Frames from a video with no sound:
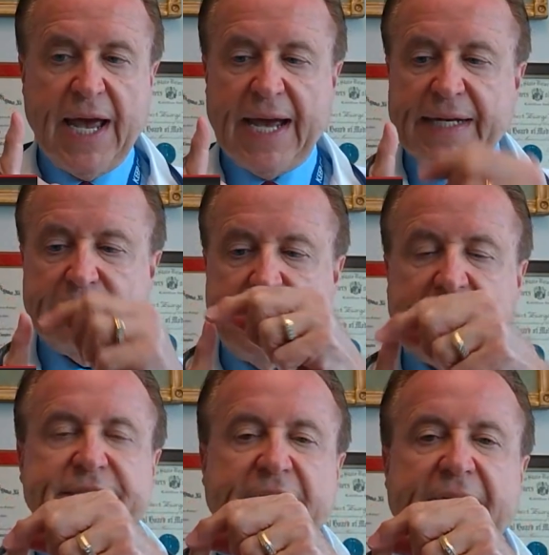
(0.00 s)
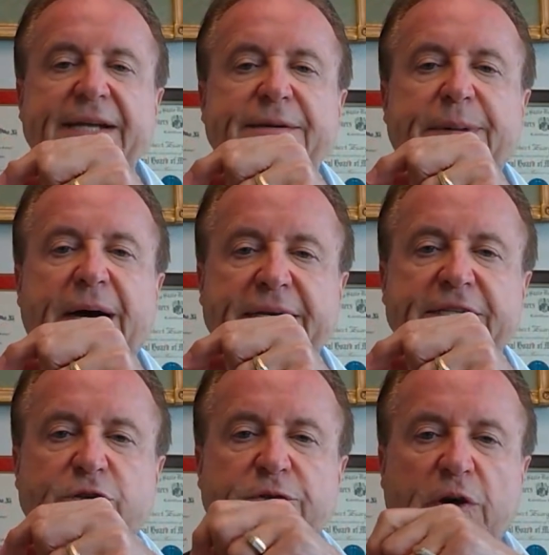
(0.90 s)
and it makes antibody
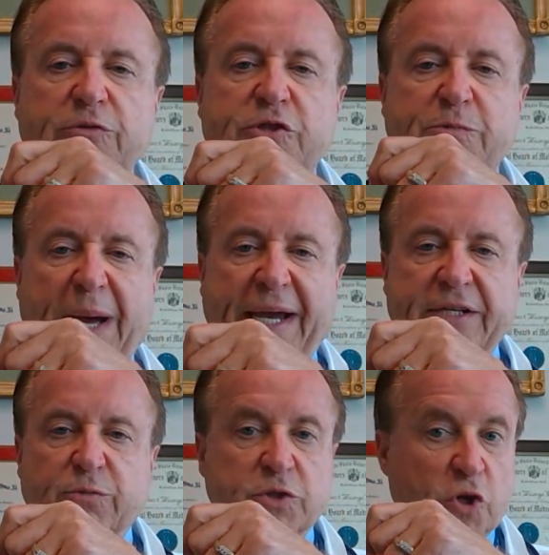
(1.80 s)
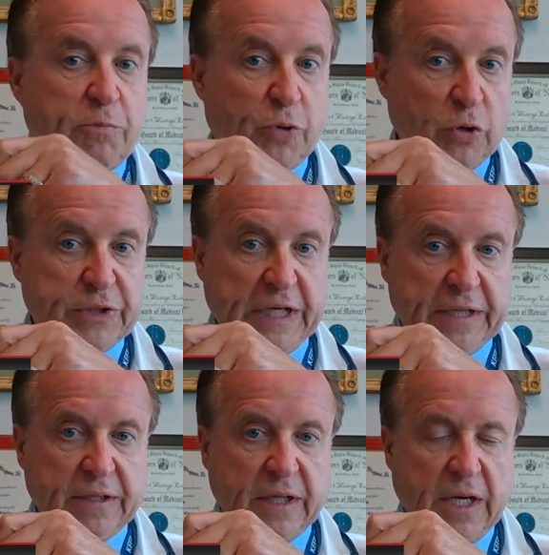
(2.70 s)
to those spikes, which are protein.